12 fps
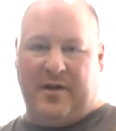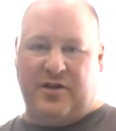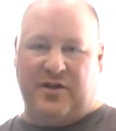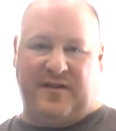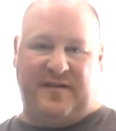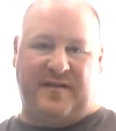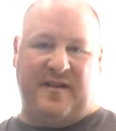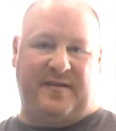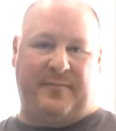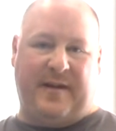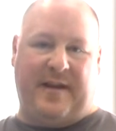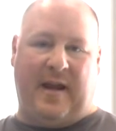
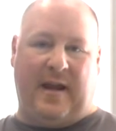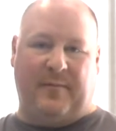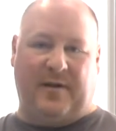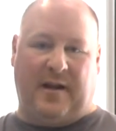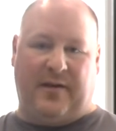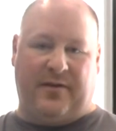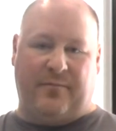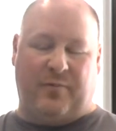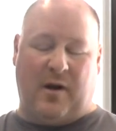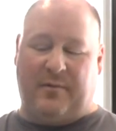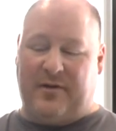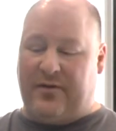This became like
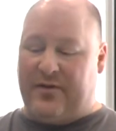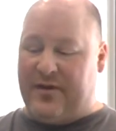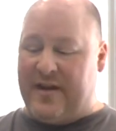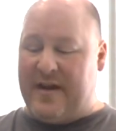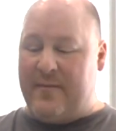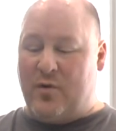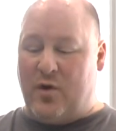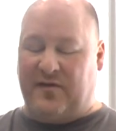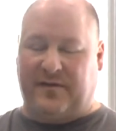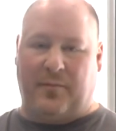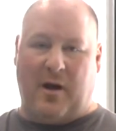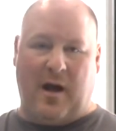probably the
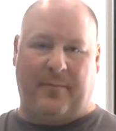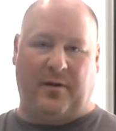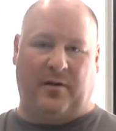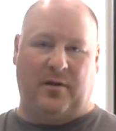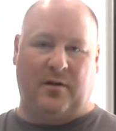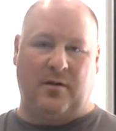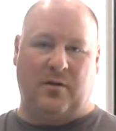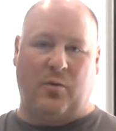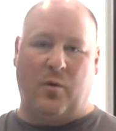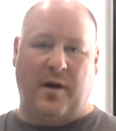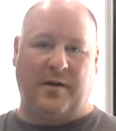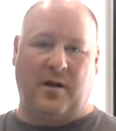most popular
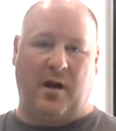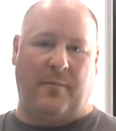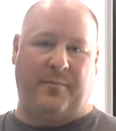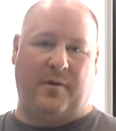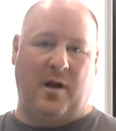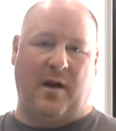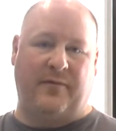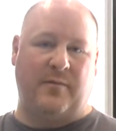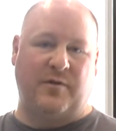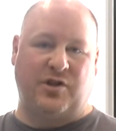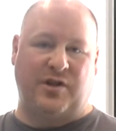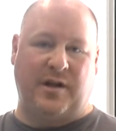one cup coffee
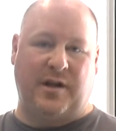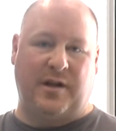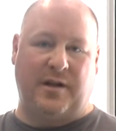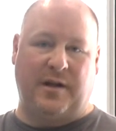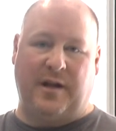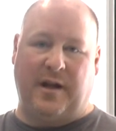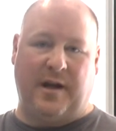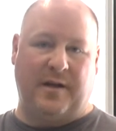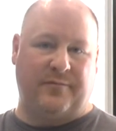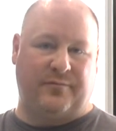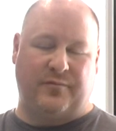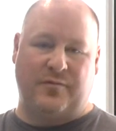machine
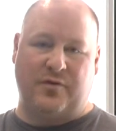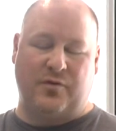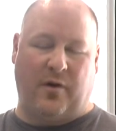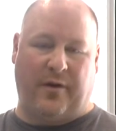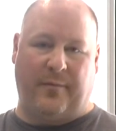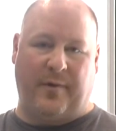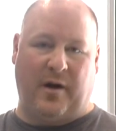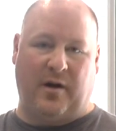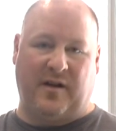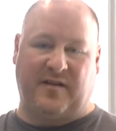in North America,